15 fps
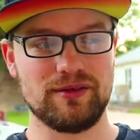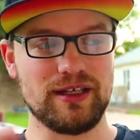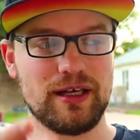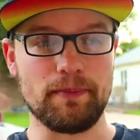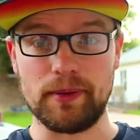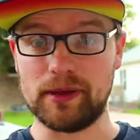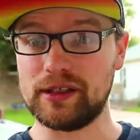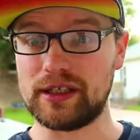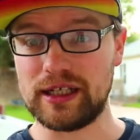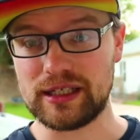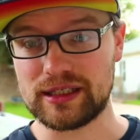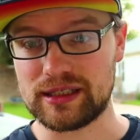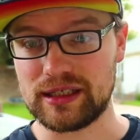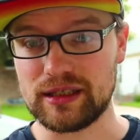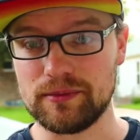the ability
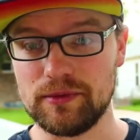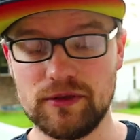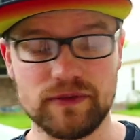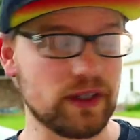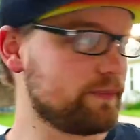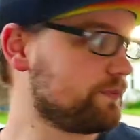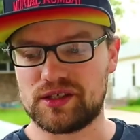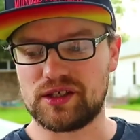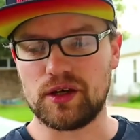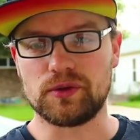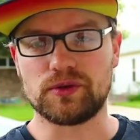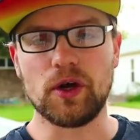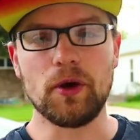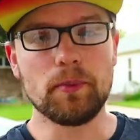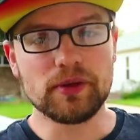to see the movie. So
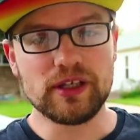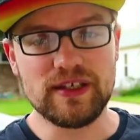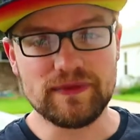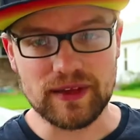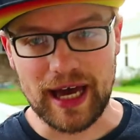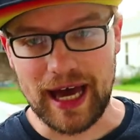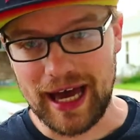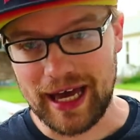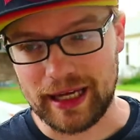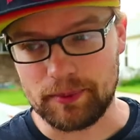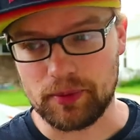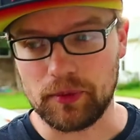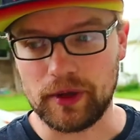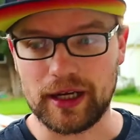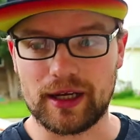don't believe the
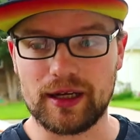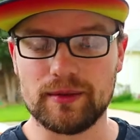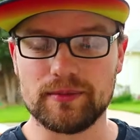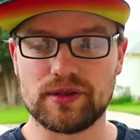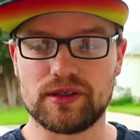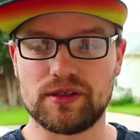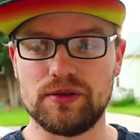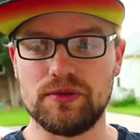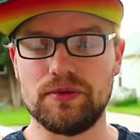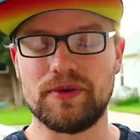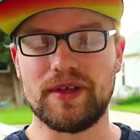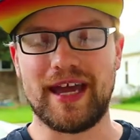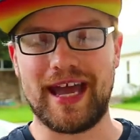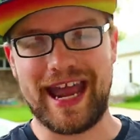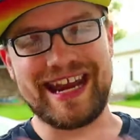hype when it comes to
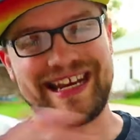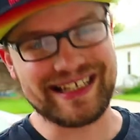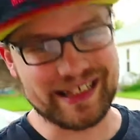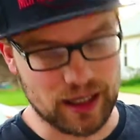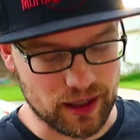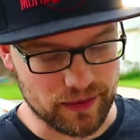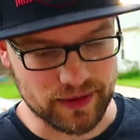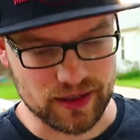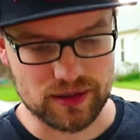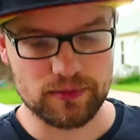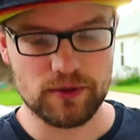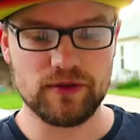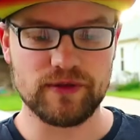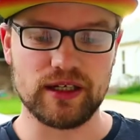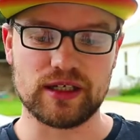the hate on this
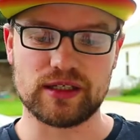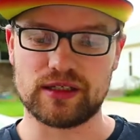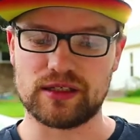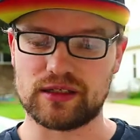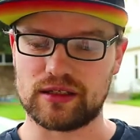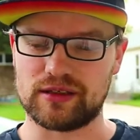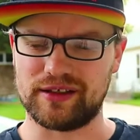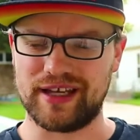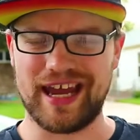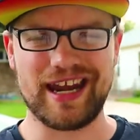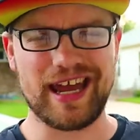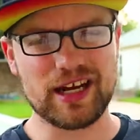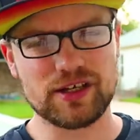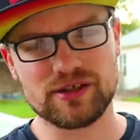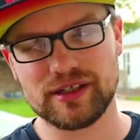movie necessarily.
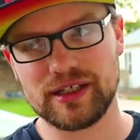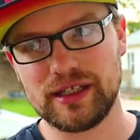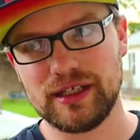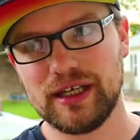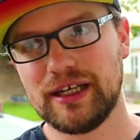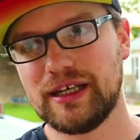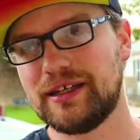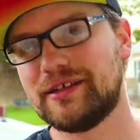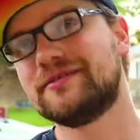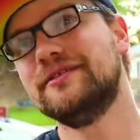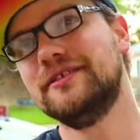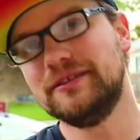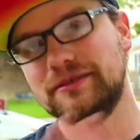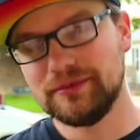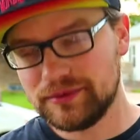And actually,
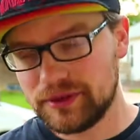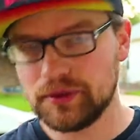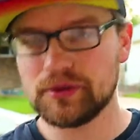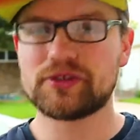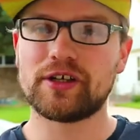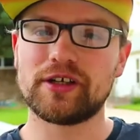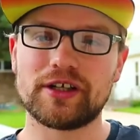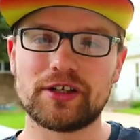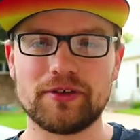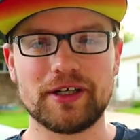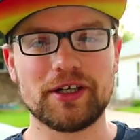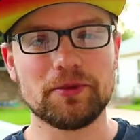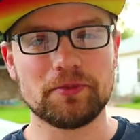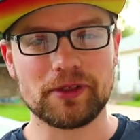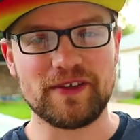to a certain
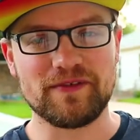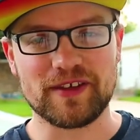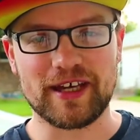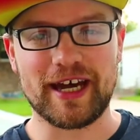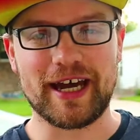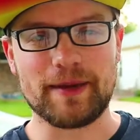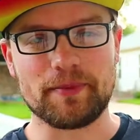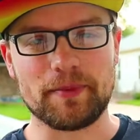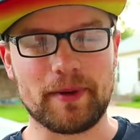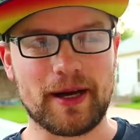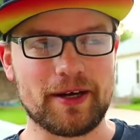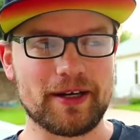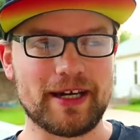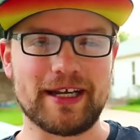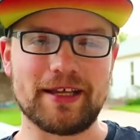degree, don't believe the hype
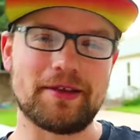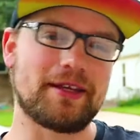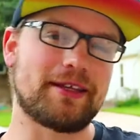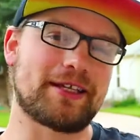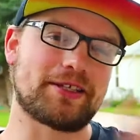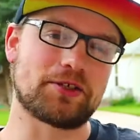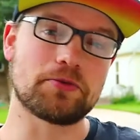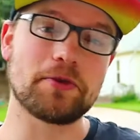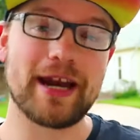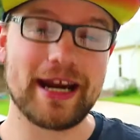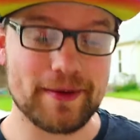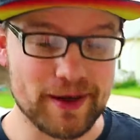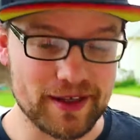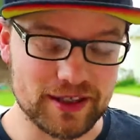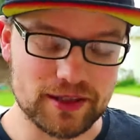about anything that's
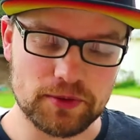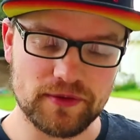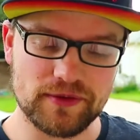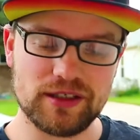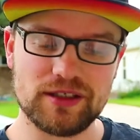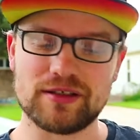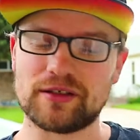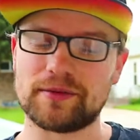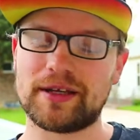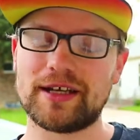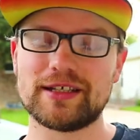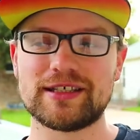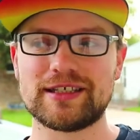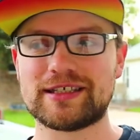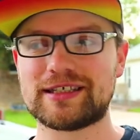great about this movie either,
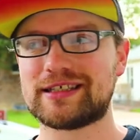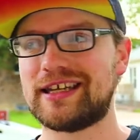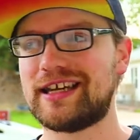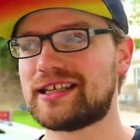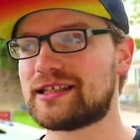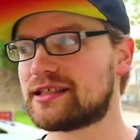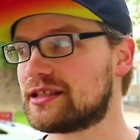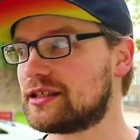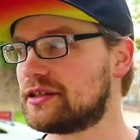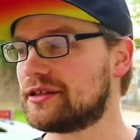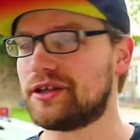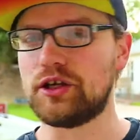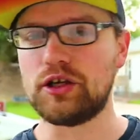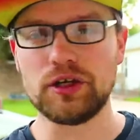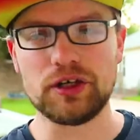because it's, it's
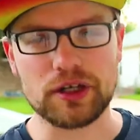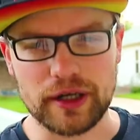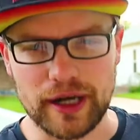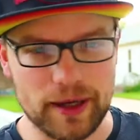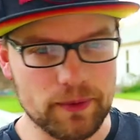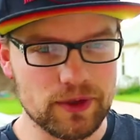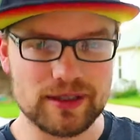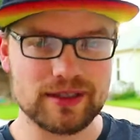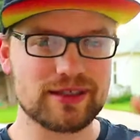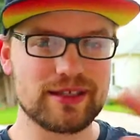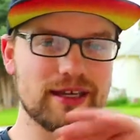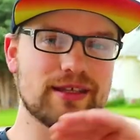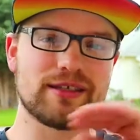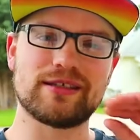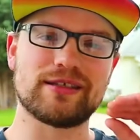good. I wouldn't
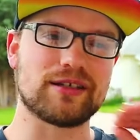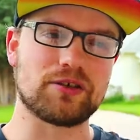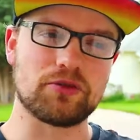say this is a